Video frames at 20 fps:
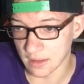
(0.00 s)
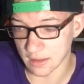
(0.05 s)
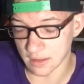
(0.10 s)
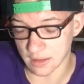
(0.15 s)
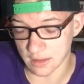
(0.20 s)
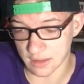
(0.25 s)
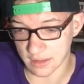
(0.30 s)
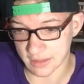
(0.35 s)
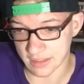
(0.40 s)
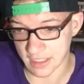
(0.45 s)

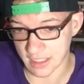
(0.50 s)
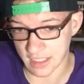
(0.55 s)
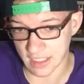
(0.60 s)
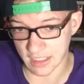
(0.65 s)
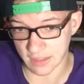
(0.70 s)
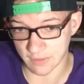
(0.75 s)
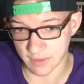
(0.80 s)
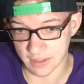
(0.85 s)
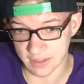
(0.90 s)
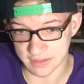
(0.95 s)
uh, yeah,
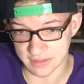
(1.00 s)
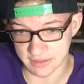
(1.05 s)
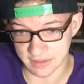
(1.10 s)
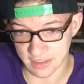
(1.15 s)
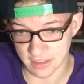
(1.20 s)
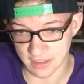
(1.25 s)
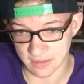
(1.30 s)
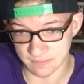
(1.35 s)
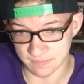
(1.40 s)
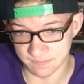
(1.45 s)
anyways,
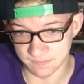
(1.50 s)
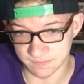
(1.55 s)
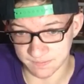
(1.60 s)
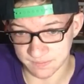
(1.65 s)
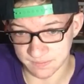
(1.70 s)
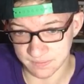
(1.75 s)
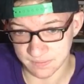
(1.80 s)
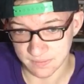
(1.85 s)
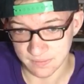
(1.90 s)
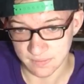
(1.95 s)
um,
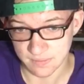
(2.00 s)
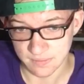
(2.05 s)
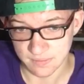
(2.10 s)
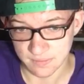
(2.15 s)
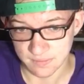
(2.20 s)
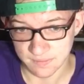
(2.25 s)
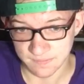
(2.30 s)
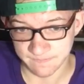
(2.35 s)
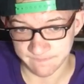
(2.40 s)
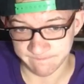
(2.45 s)

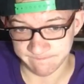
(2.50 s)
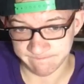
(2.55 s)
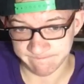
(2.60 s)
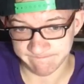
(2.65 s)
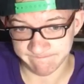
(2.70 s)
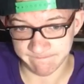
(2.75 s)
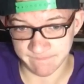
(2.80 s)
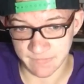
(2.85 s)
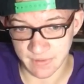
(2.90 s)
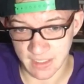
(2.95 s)

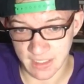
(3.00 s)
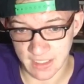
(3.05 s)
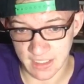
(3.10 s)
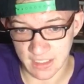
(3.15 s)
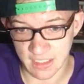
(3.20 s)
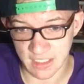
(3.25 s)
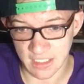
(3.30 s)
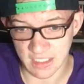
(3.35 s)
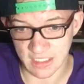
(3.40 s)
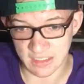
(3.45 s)

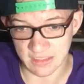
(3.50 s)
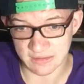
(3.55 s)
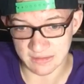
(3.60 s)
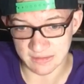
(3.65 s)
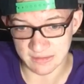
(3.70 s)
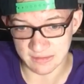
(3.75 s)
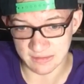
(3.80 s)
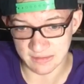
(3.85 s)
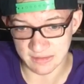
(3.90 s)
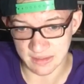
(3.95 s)
but, uh,
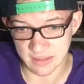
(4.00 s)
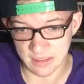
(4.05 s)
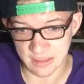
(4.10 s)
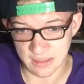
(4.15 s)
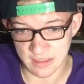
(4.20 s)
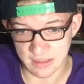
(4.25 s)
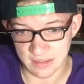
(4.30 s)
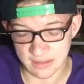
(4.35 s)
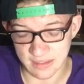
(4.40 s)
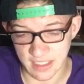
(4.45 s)

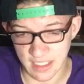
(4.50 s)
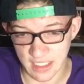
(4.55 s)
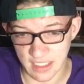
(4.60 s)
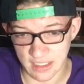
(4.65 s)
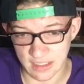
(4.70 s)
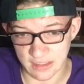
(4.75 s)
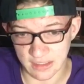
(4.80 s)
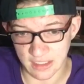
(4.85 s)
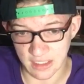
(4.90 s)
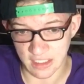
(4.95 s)
uh,
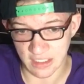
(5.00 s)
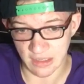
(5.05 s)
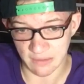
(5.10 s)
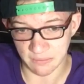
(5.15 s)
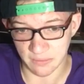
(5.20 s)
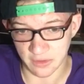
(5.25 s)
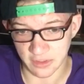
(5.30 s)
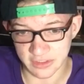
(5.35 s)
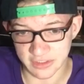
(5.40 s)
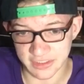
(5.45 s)
yeah, uh,
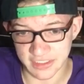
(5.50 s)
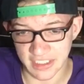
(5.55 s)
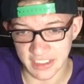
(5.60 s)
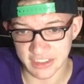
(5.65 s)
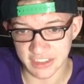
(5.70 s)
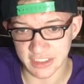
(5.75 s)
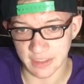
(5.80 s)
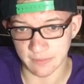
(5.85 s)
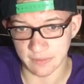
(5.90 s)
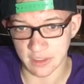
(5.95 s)
I'm already
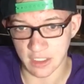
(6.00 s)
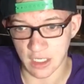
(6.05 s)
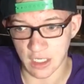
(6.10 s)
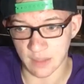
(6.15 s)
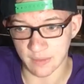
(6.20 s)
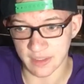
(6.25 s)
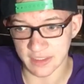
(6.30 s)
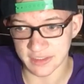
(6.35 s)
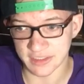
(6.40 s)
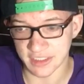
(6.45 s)
seeing some
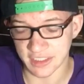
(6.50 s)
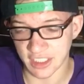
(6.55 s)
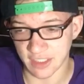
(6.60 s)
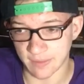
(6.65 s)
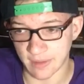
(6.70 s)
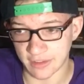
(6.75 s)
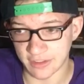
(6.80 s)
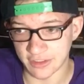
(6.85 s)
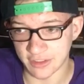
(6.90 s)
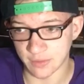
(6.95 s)
comments in
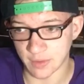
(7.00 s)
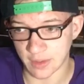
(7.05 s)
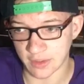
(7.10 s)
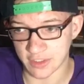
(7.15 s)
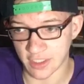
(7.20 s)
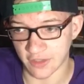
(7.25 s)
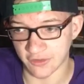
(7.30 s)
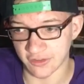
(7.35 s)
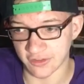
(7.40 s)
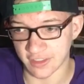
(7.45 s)
here about YouTube
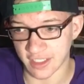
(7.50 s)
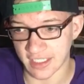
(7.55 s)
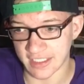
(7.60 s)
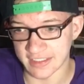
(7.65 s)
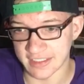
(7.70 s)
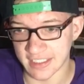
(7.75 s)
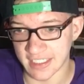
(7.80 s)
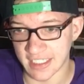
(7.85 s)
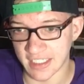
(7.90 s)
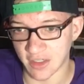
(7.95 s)
Rewind
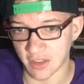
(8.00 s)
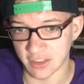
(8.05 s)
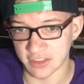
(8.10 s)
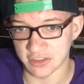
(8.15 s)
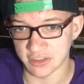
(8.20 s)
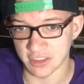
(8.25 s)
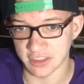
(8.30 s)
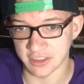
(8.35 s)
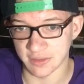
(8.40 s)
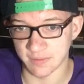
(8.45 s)
2019, I
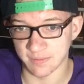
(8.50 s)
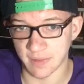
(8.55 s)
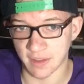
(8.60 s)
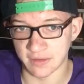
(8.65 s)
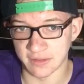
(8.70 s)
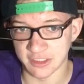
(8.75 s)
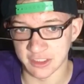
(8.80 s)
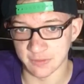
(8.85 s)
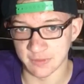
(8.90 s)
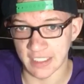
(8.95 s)
already saw some
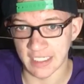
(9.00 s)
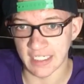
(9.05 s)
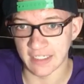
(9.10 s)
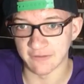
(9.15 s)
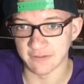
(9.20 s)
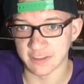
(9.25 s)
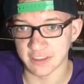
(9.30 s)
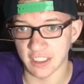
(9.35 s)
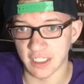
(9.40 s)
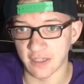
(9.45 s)
about some
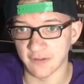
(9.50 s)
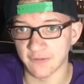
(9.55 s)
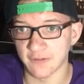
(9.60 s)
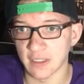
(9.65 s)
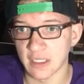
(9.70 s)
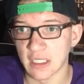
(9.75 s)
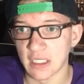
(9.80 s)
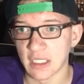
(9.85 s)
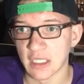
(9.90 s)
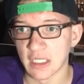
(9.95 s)
negative stuff,